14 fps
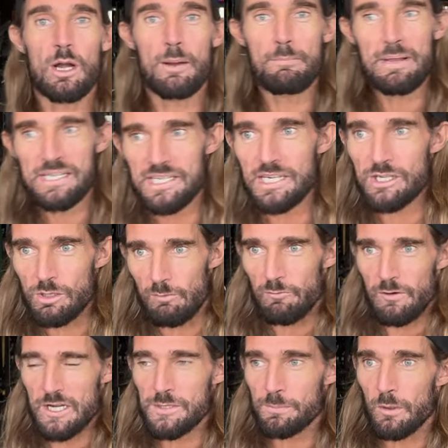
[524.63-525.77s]
a message on
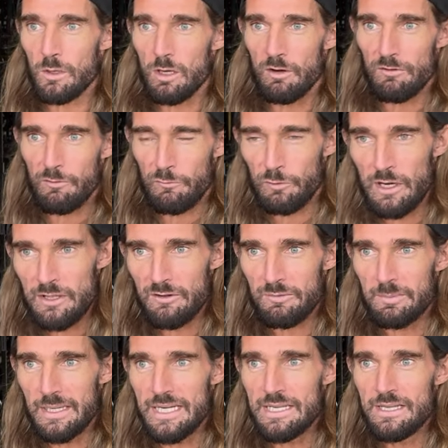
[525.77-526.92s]
Facebook off a friend of
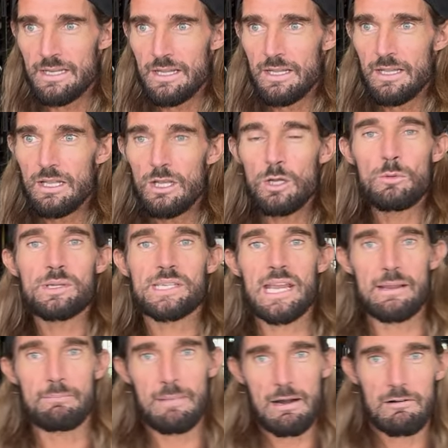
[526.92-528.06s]
mine who was
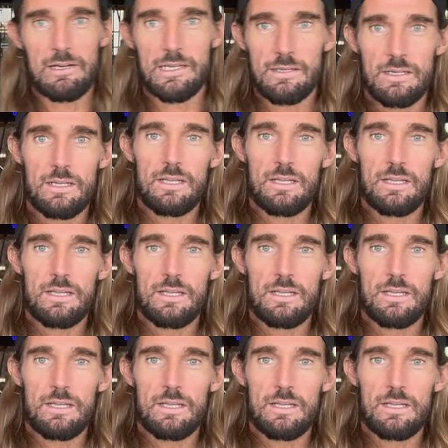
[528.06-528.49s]
getting married,